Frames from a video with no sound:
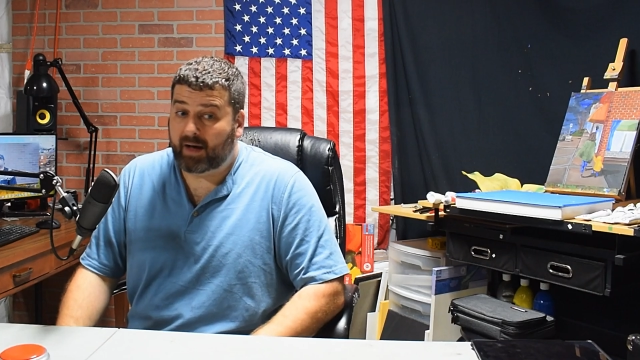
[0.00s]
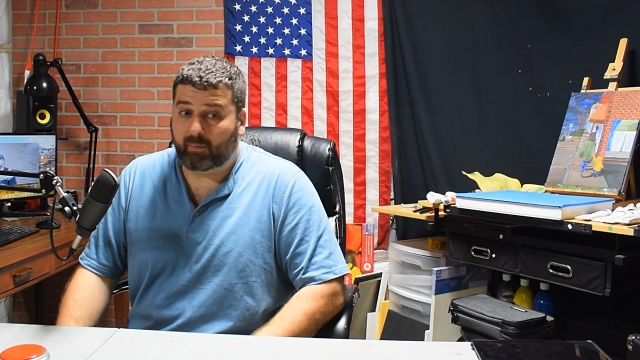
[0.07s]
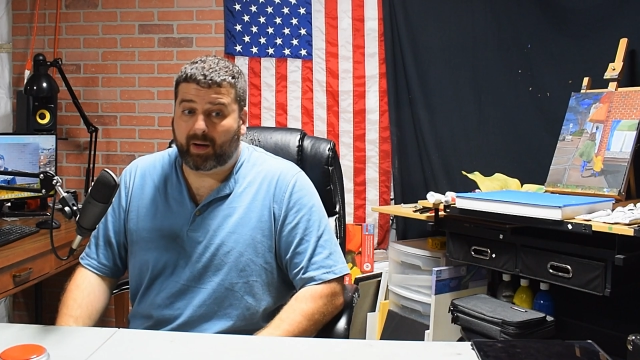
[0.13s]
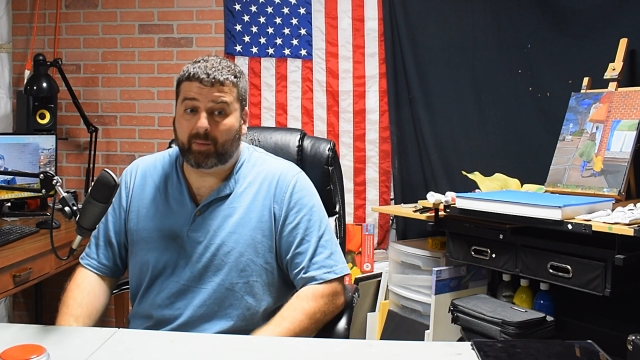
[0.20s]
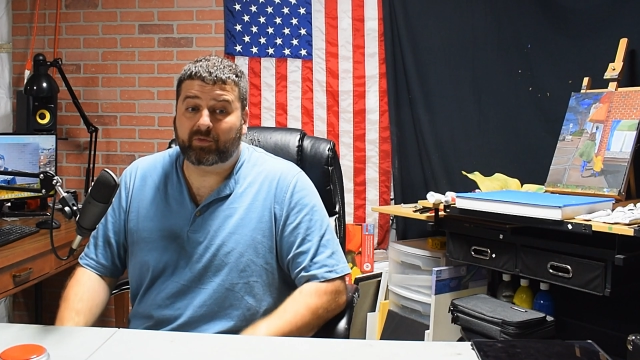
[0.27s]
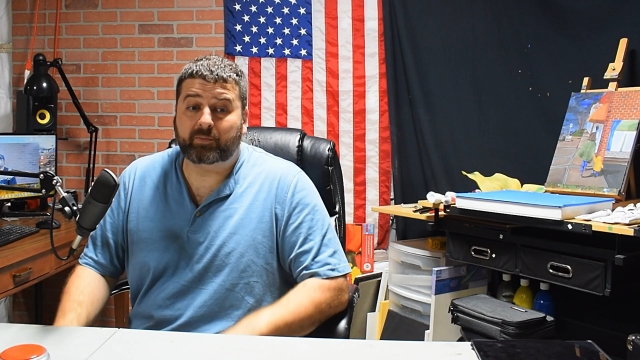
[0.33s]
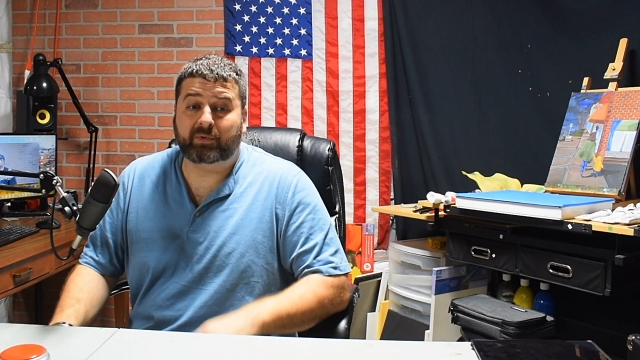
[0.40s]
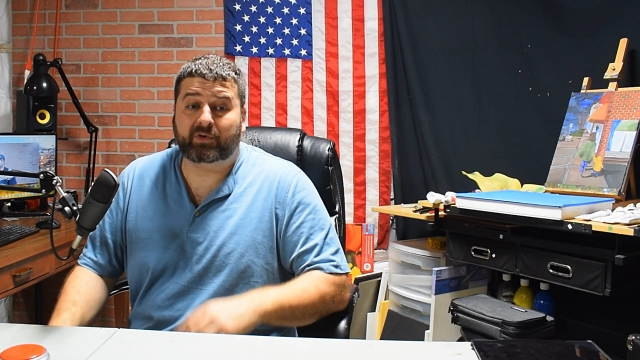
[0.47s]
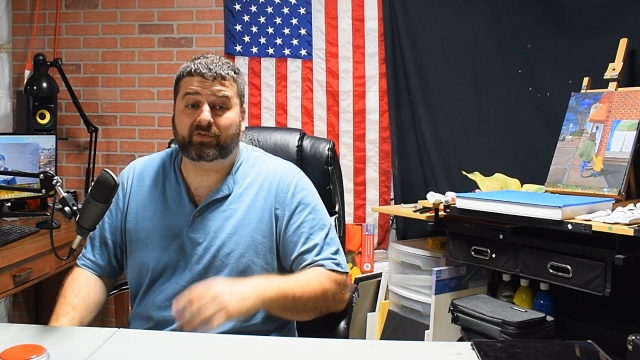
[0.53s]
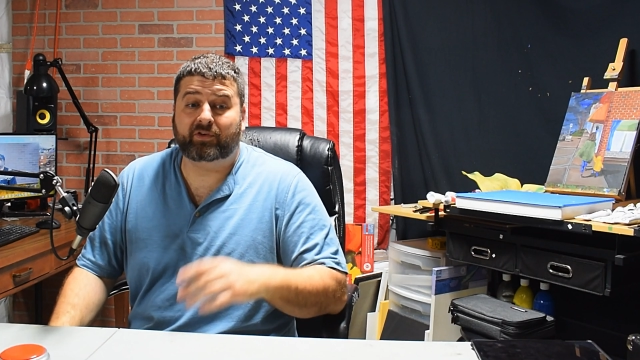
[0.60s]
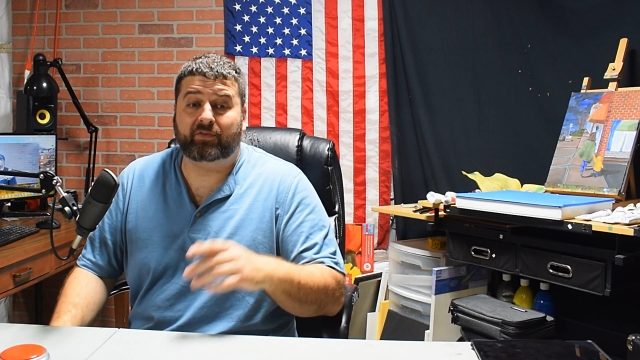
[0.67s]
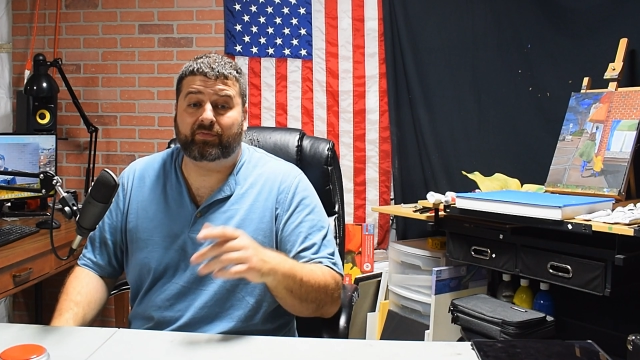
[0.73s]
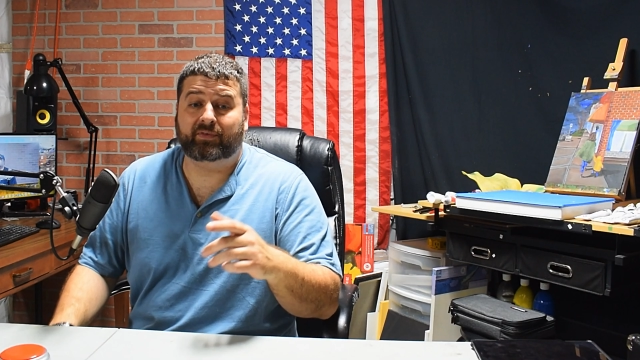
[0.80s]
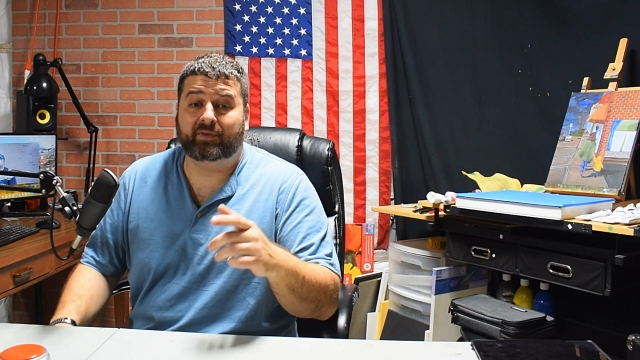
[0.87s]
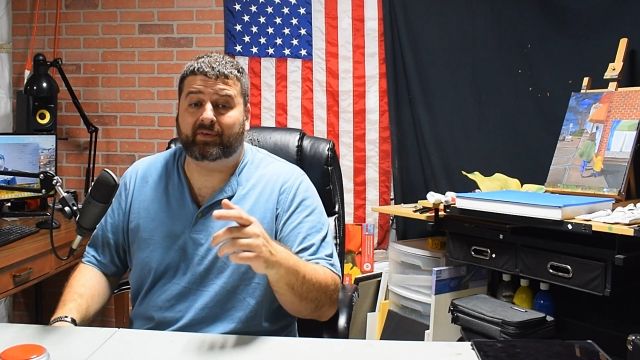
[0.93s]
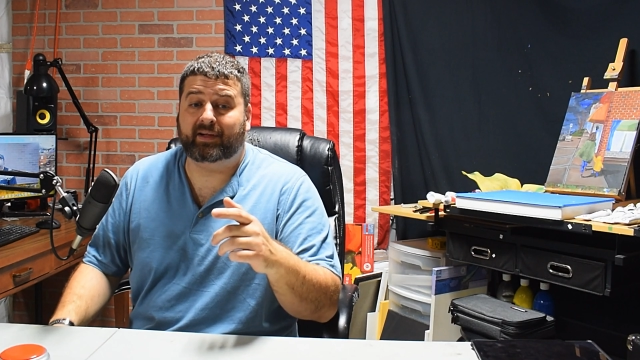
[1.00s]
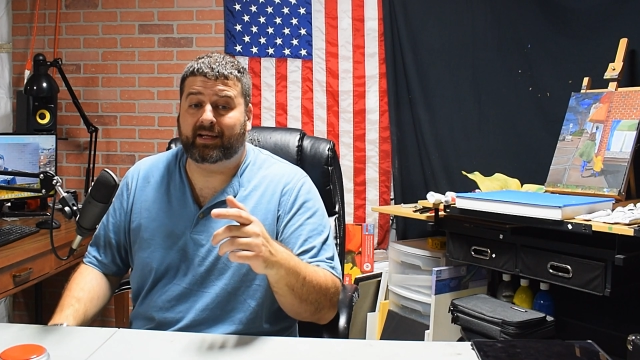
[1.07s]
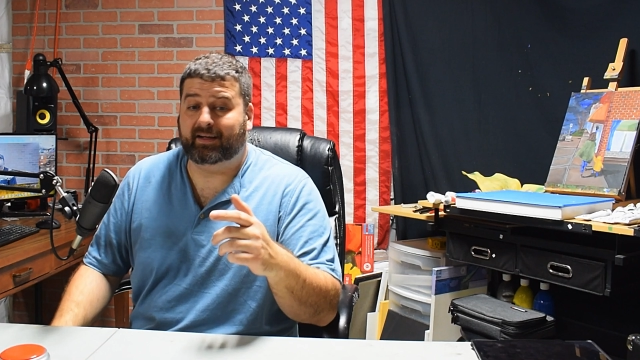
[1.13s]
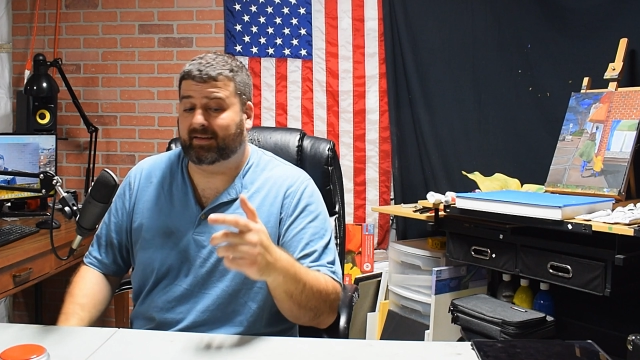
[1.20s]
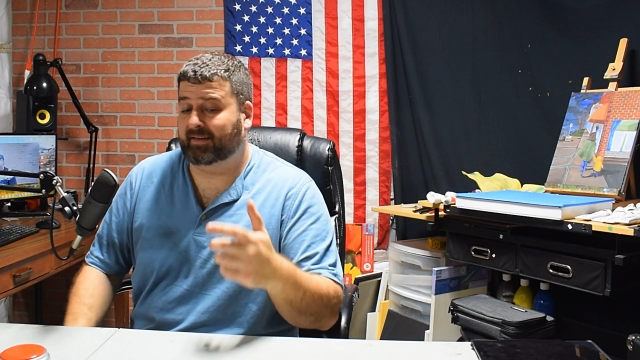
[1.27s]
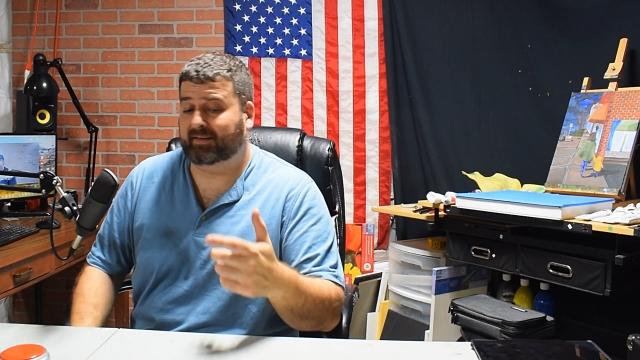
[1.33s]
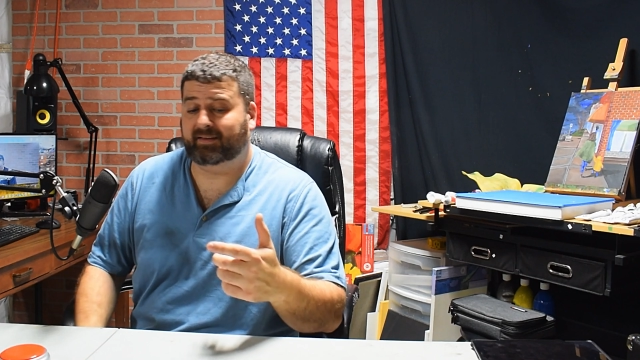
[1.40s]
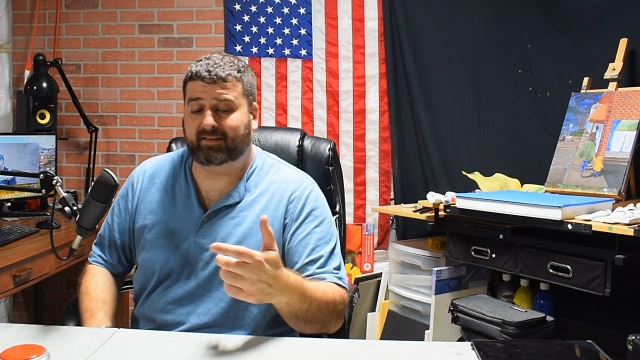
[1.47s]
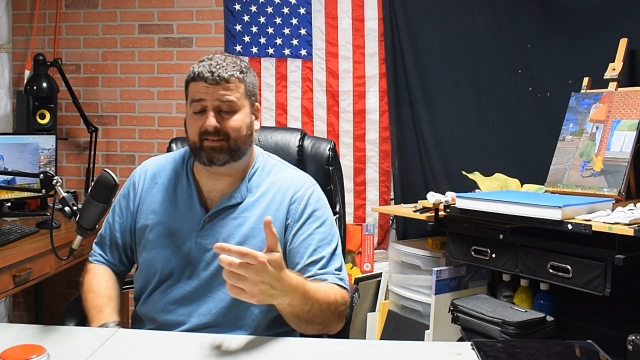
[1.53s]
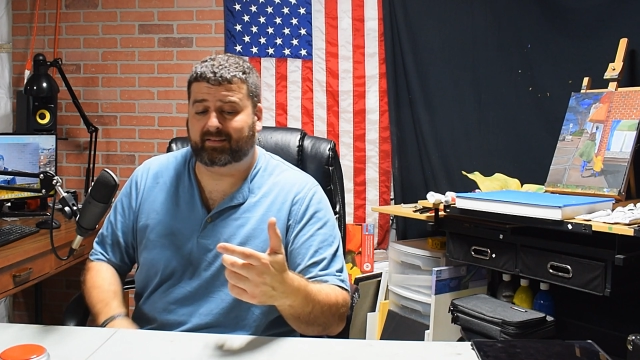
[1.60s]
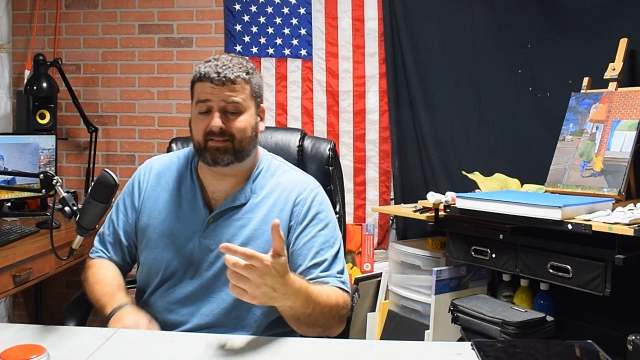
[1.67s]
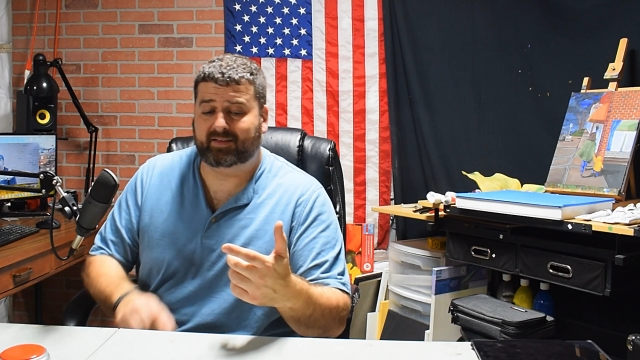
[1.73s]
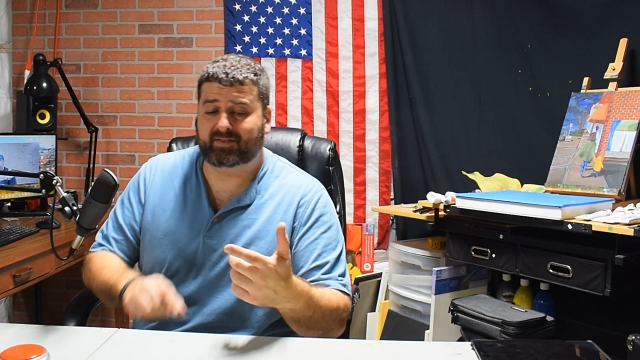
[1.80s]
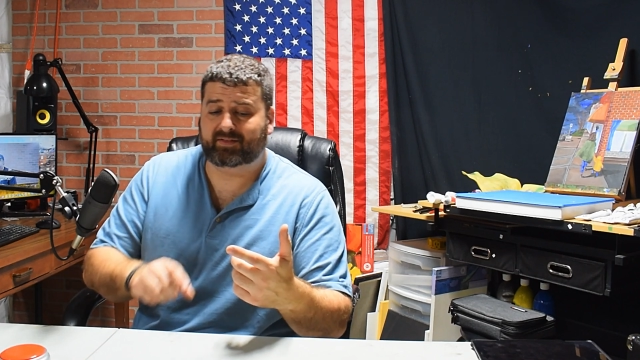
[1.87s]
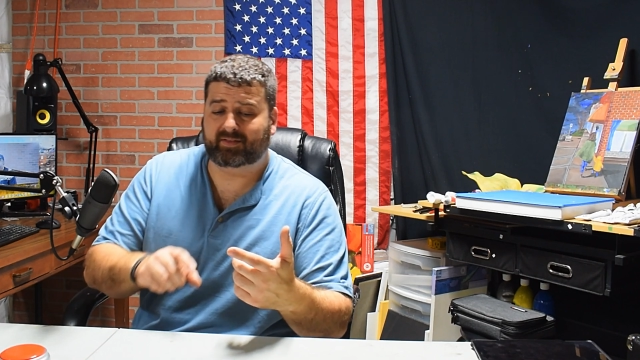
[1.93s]
why would you put yourself in,
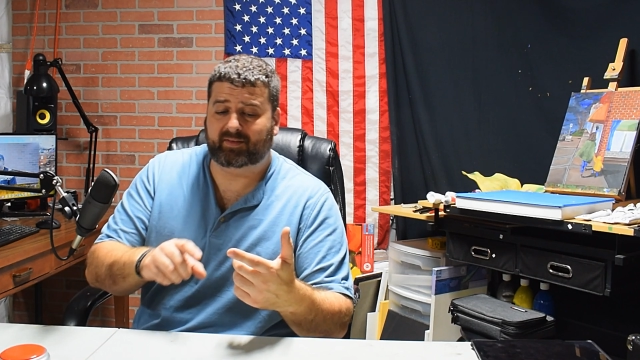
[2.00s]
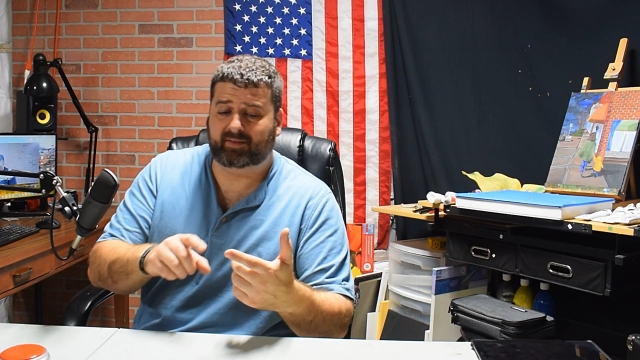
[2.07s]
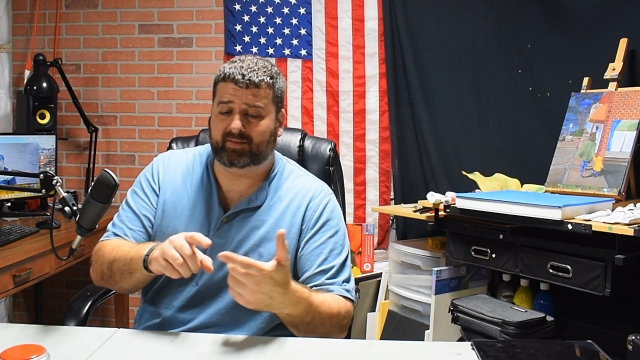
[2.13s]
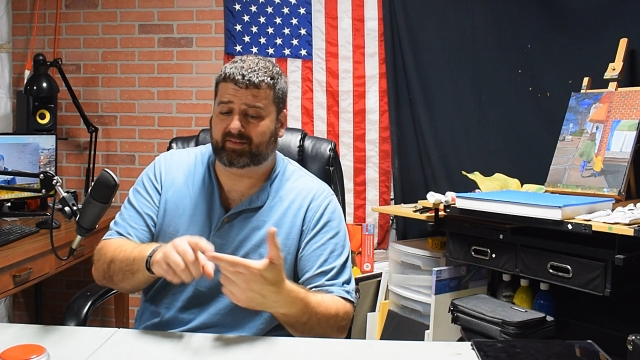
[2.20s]
these